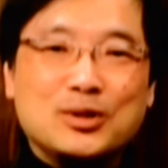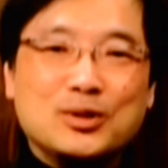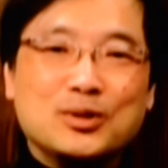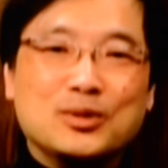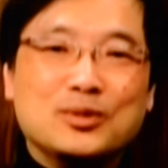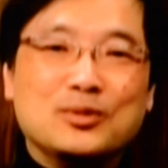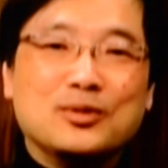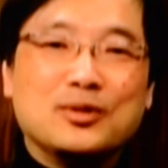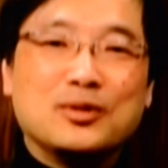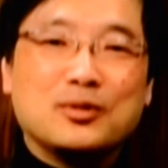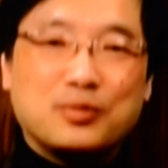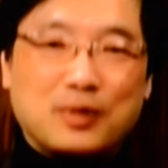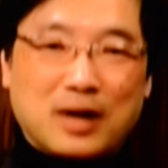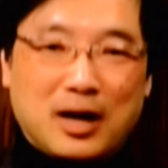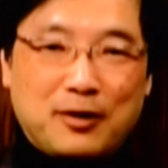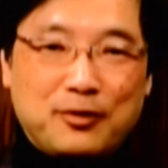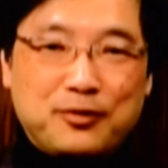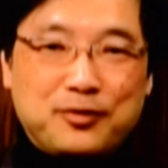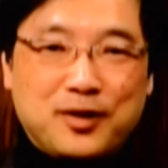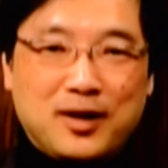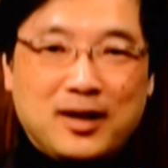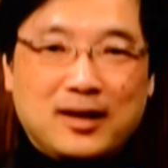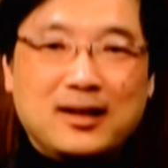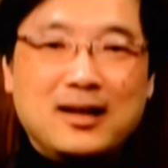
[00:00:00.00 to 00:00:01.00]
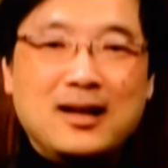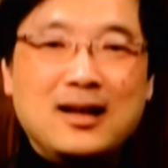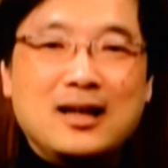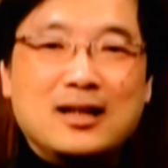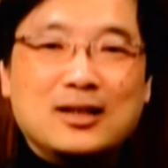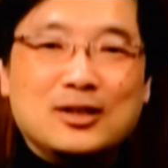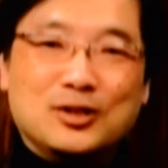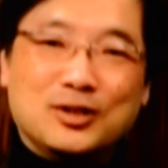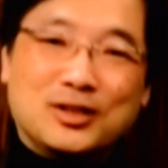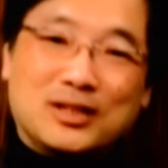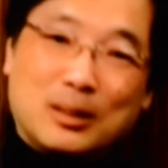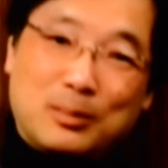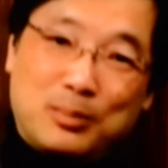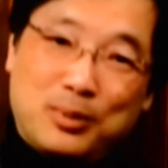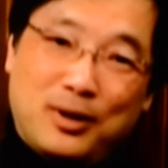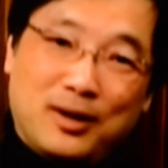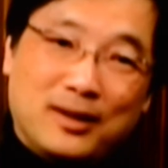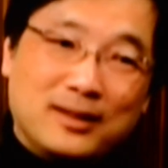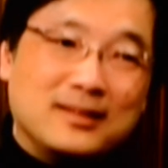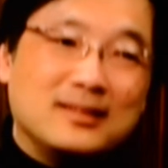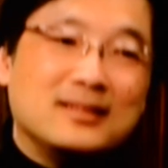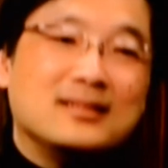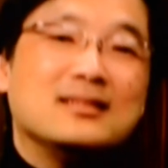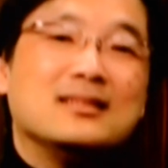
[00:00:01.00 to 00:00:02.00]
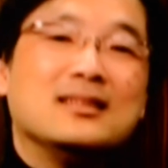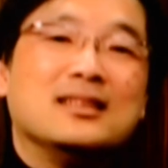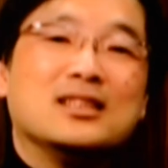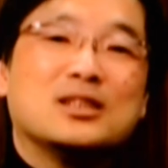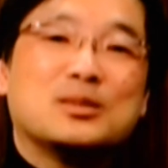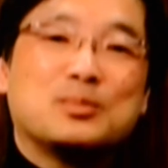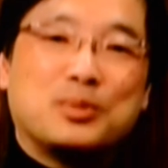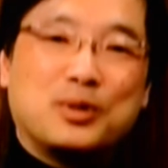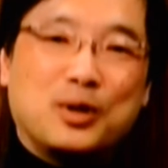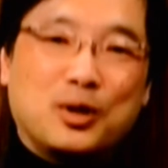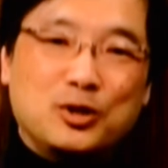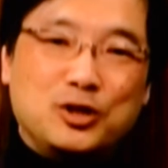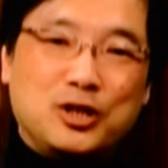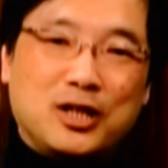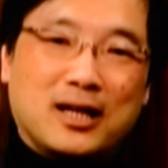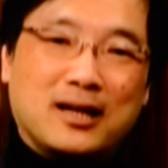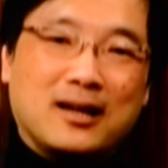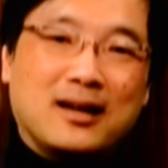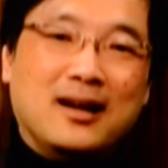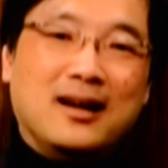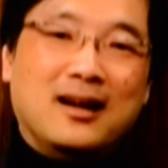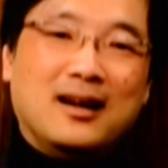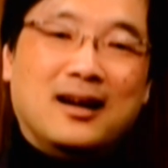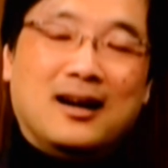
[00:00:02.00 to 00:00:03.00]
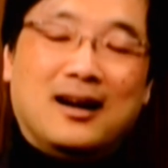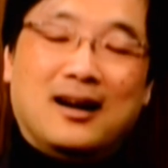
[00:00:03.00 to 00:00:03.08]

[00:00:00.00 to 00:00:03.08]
to crowdfund to support this project.